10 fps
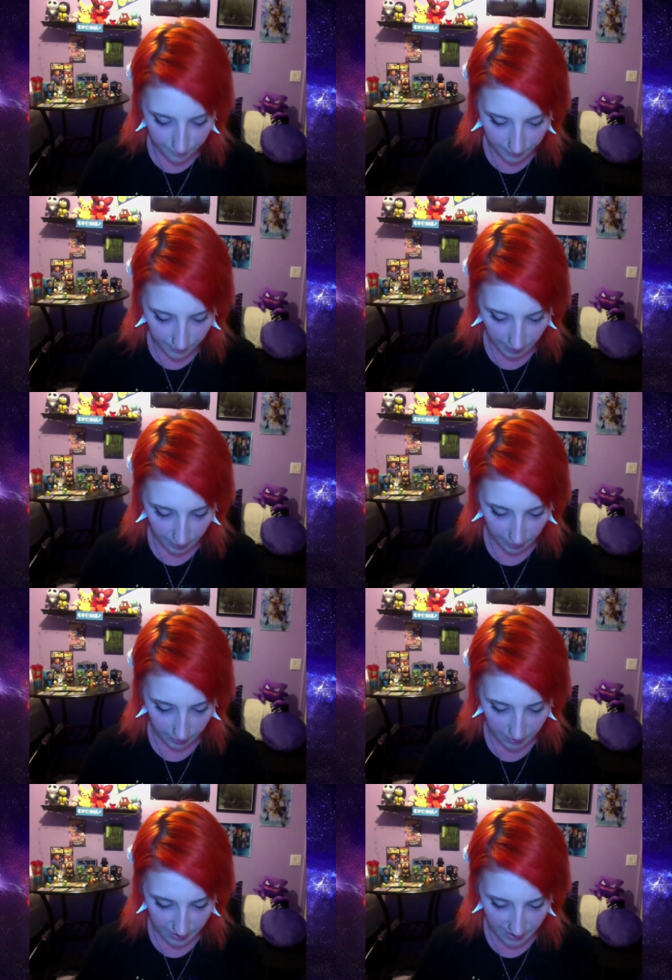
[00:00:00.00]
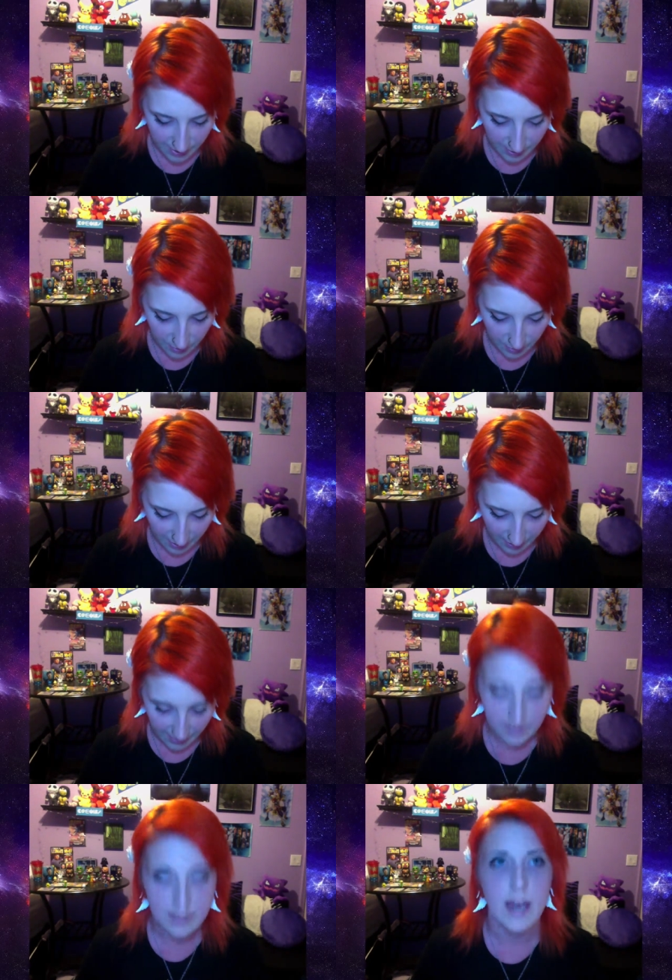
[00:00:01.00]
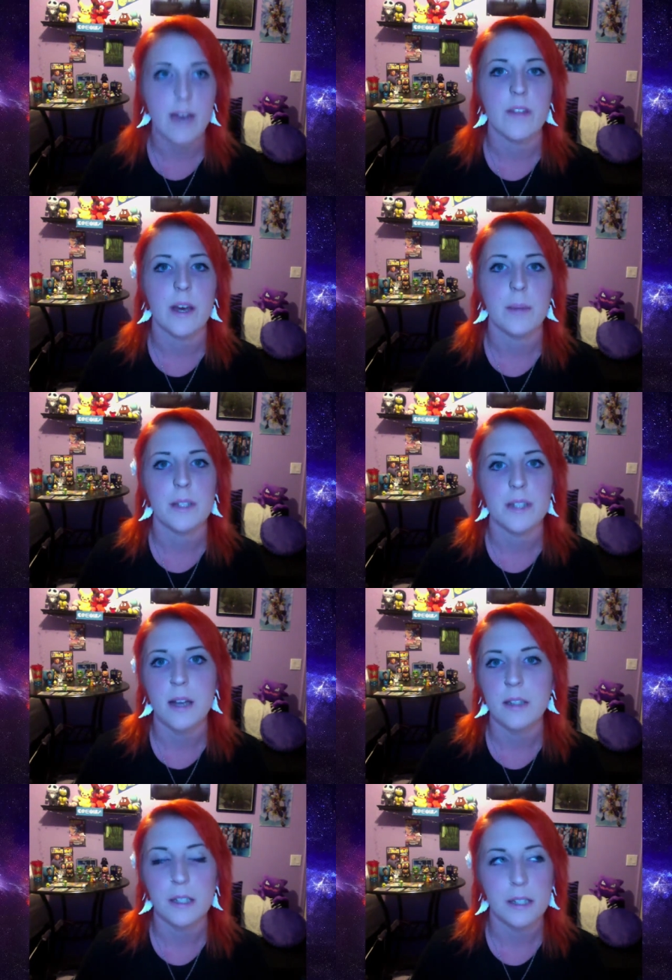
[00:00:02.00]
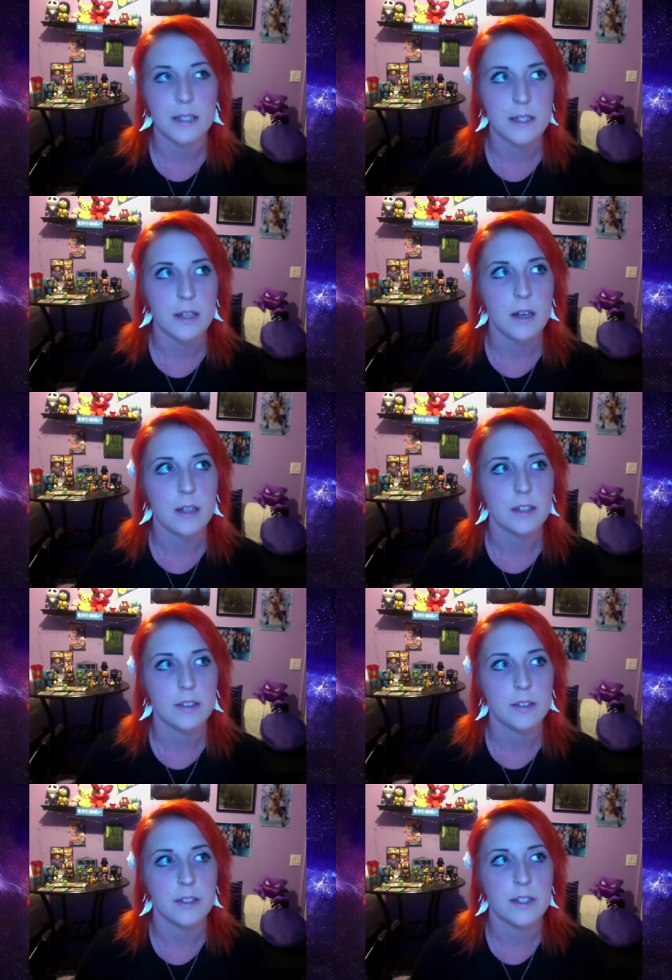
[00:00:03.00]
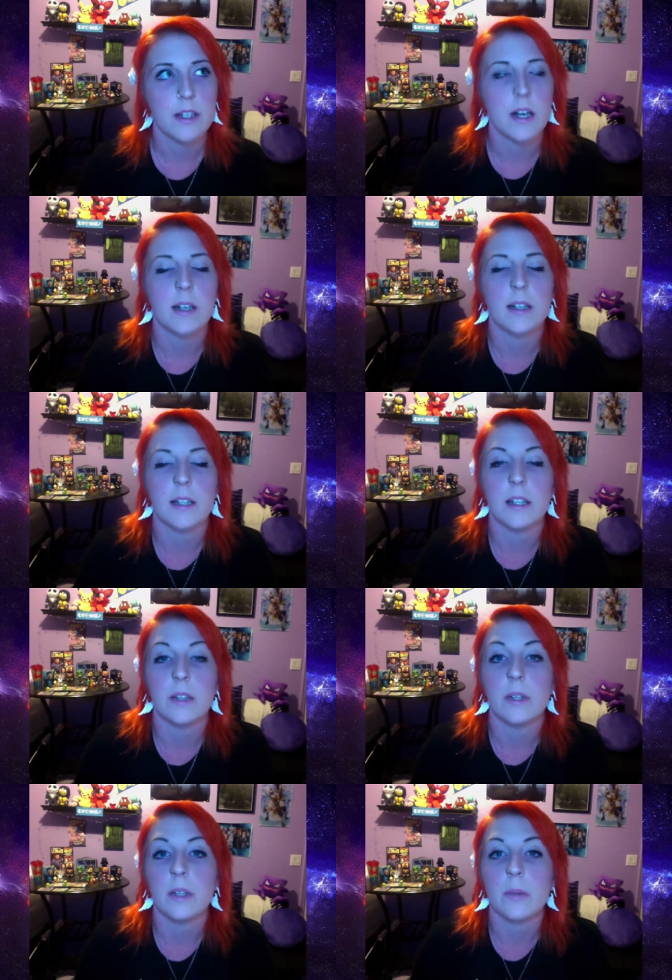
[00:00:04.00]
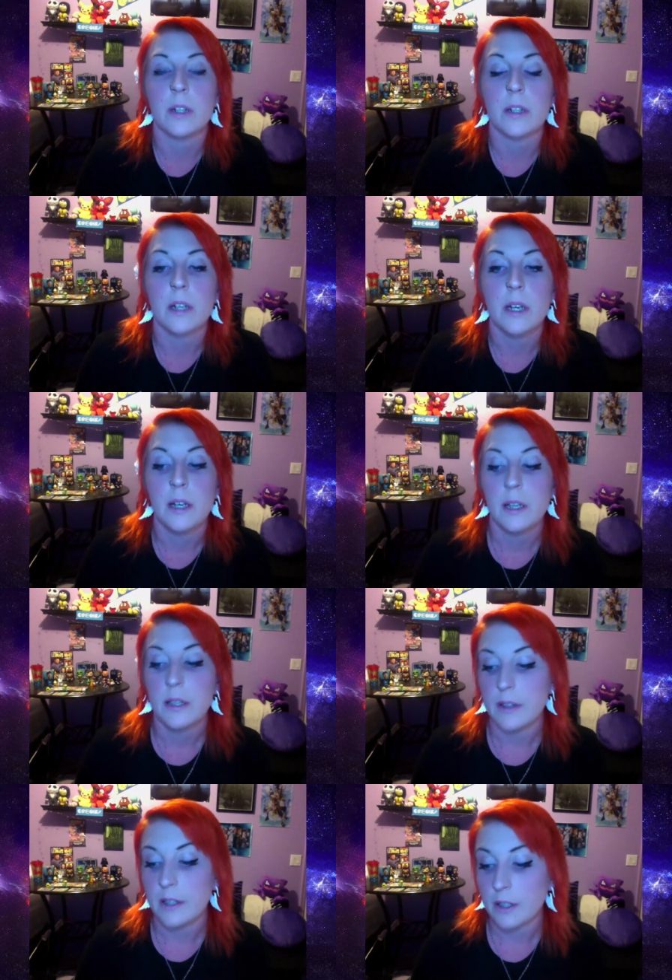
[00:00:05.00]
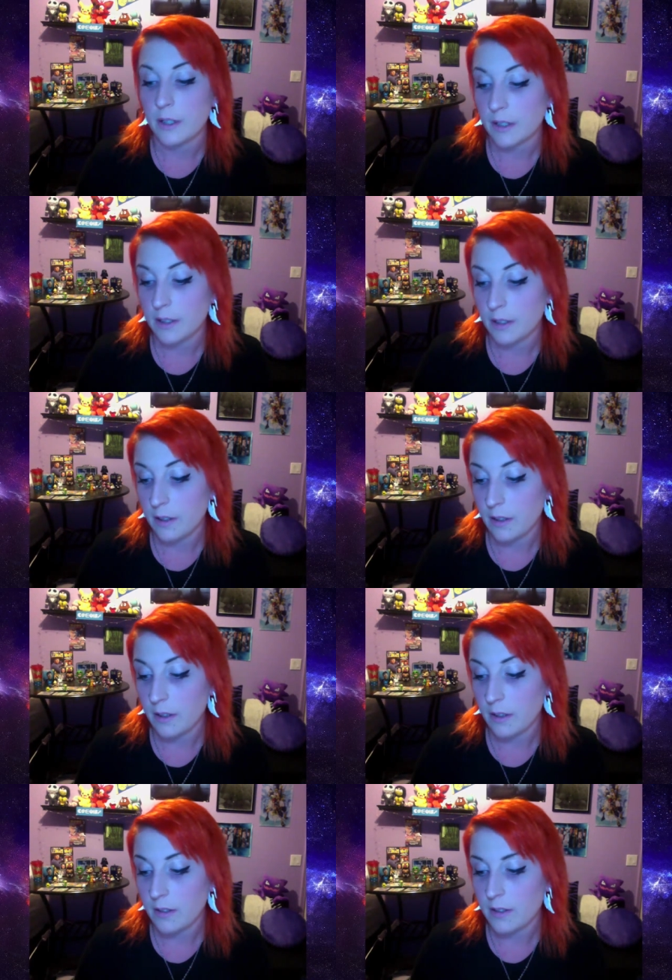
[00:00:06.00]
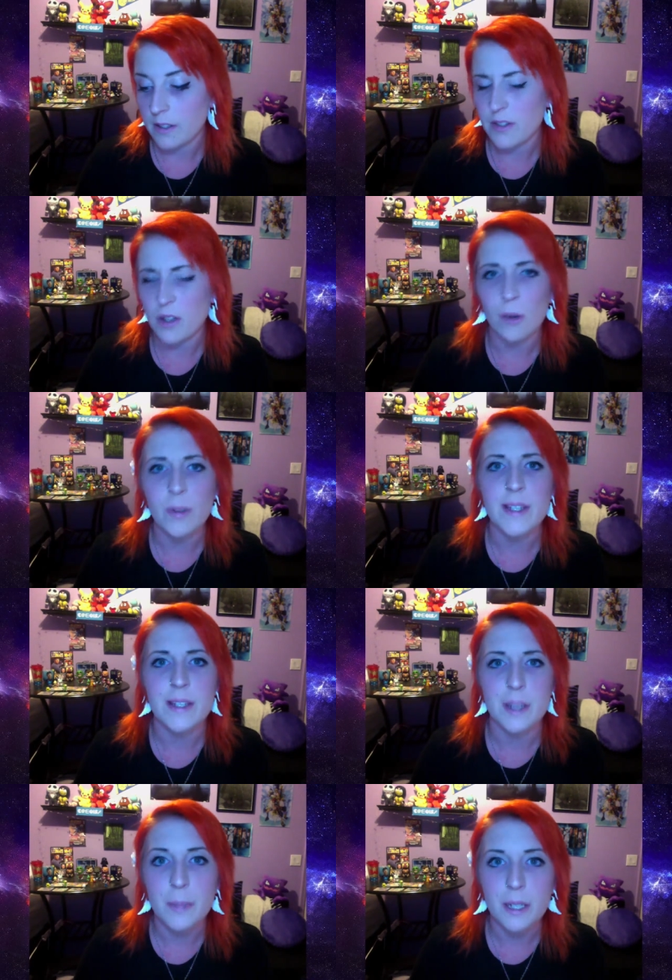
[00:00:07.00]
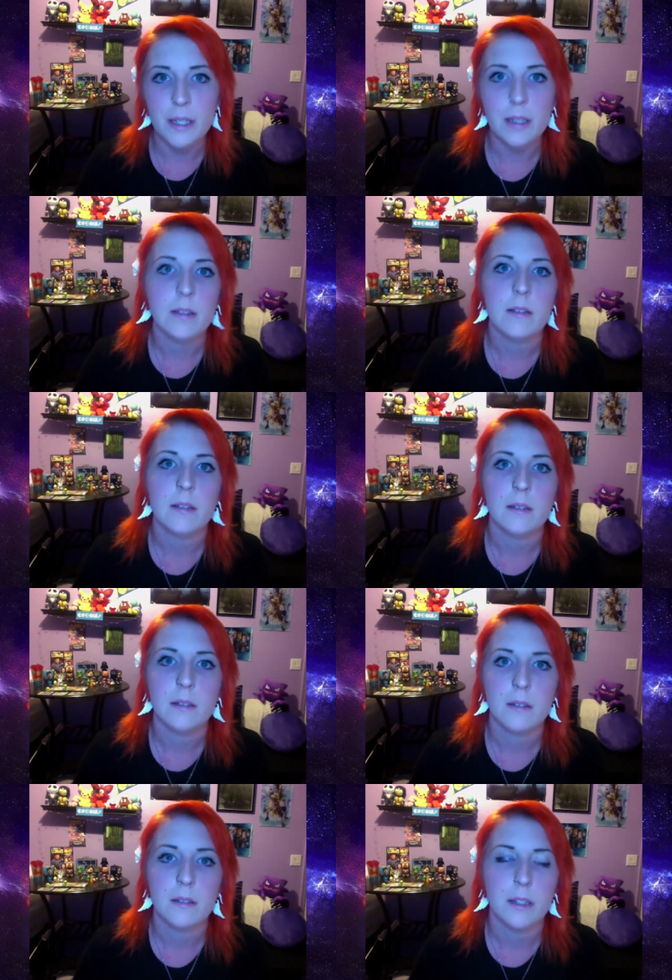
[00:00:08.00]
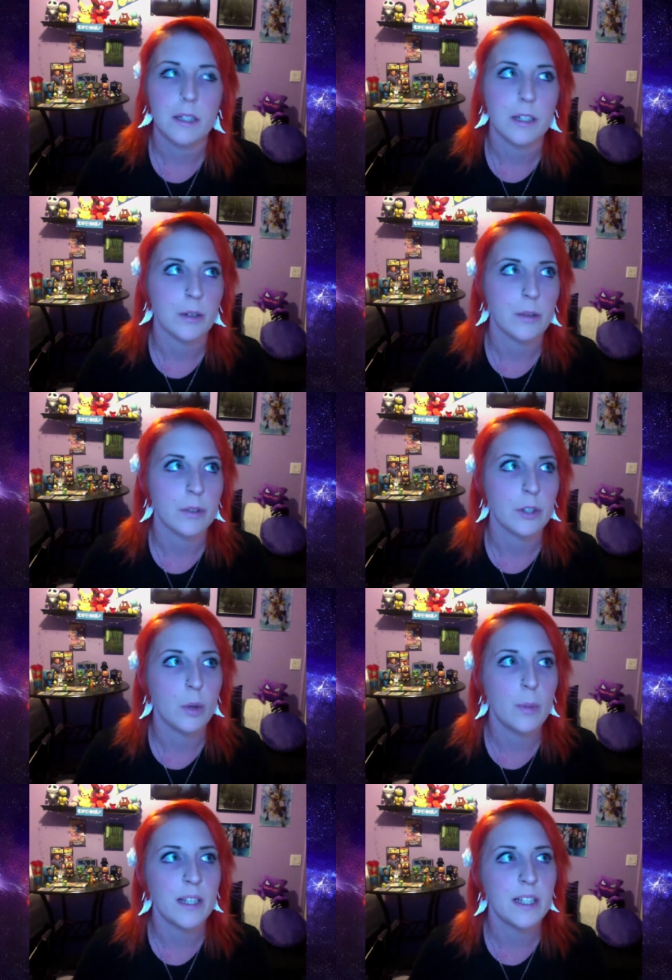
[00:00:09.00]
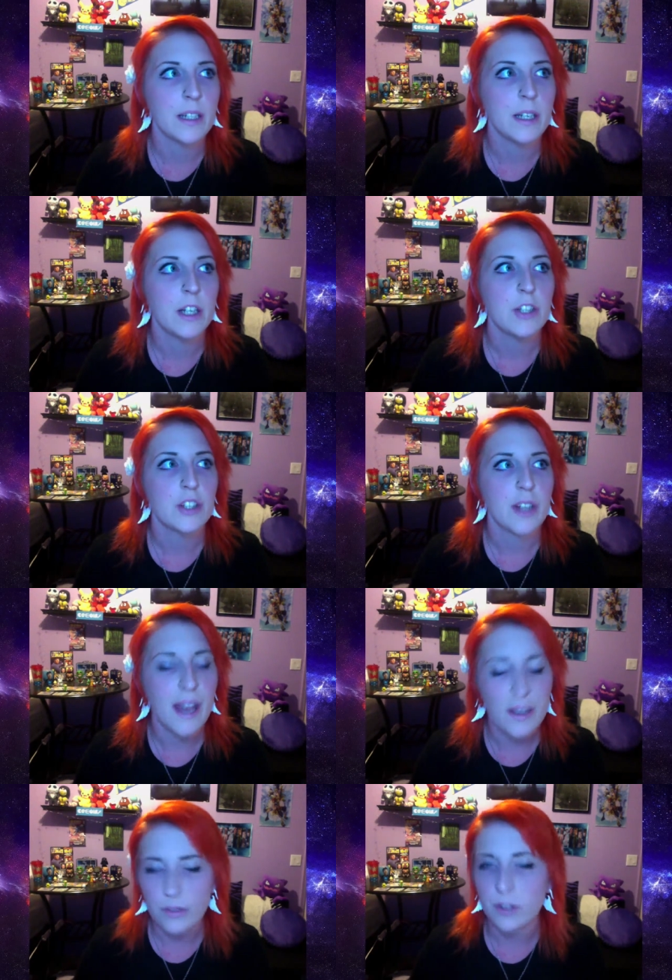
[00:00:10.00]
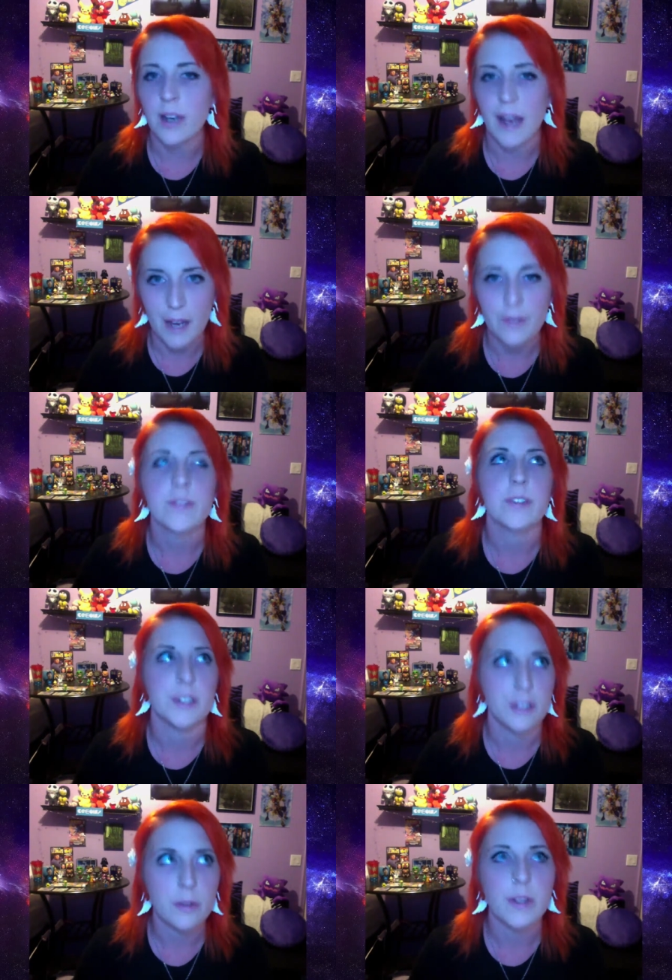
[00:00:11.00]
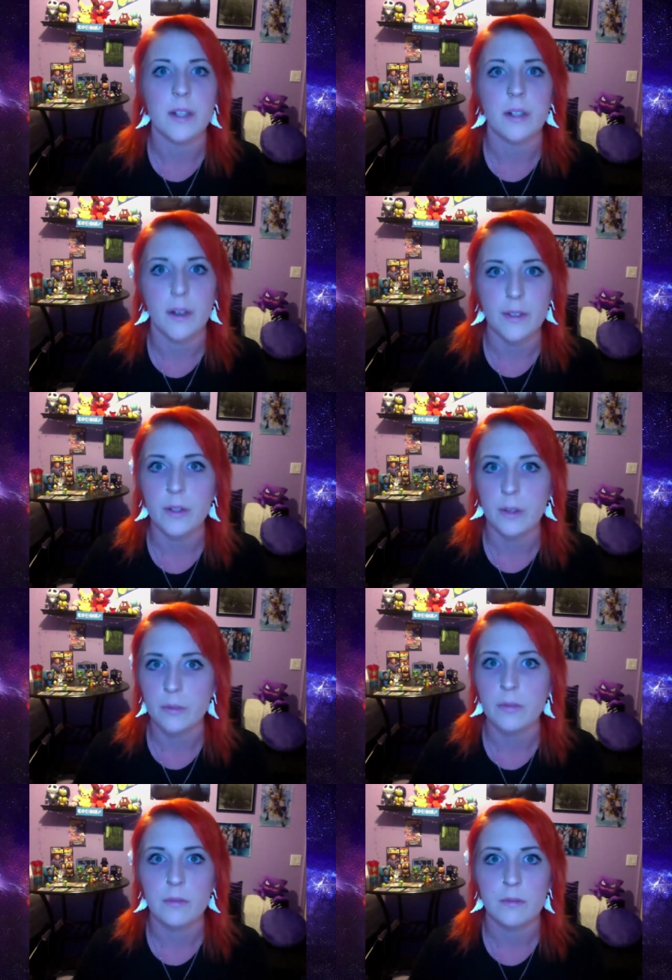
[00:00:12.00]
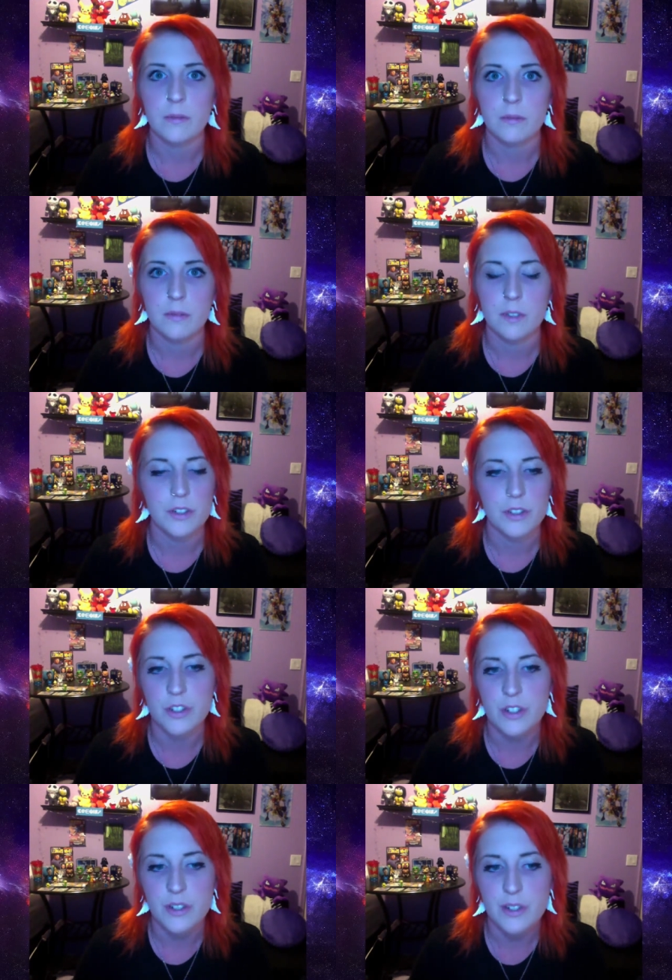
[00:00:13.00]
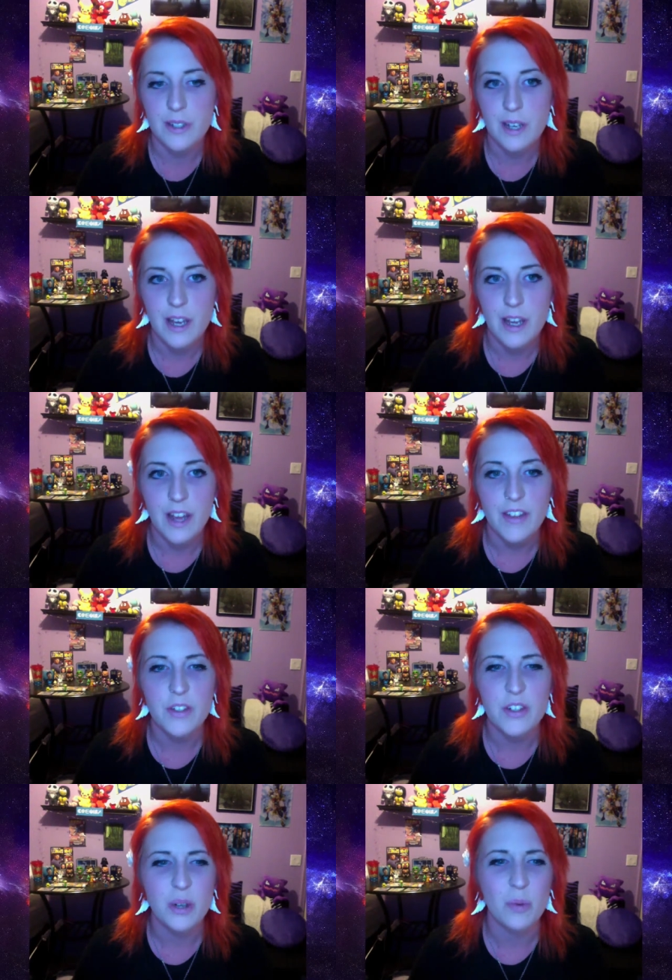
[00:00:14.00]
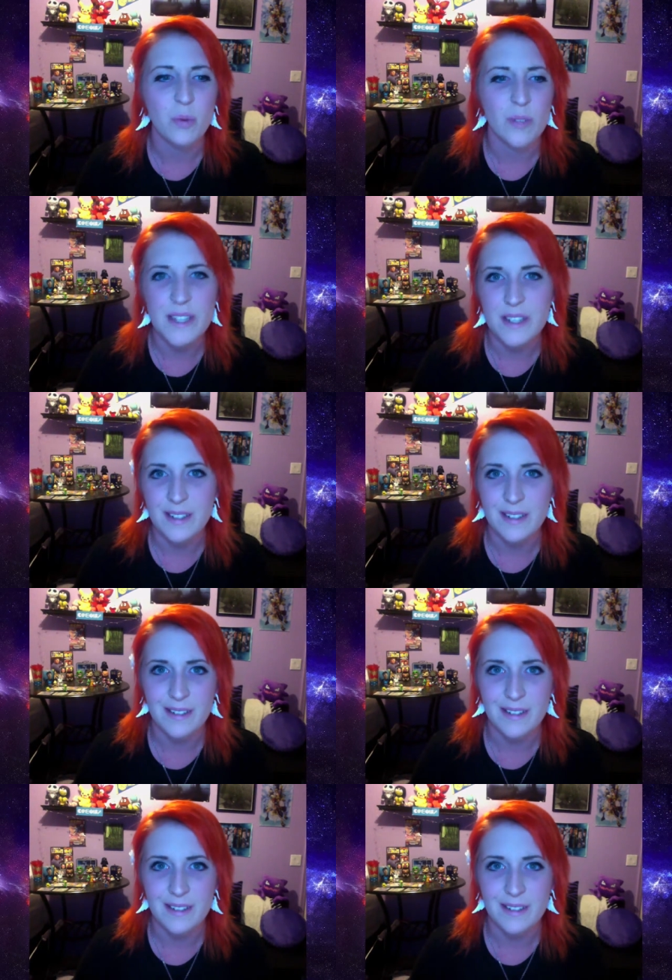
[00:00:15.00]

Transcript: you know, you just, you can't have that mentality. It's not, you're, it's not gonna get you anywhere. There, there's always somebody, you know, nobody should ever have to deal with it on their own. There's just, and there's no reason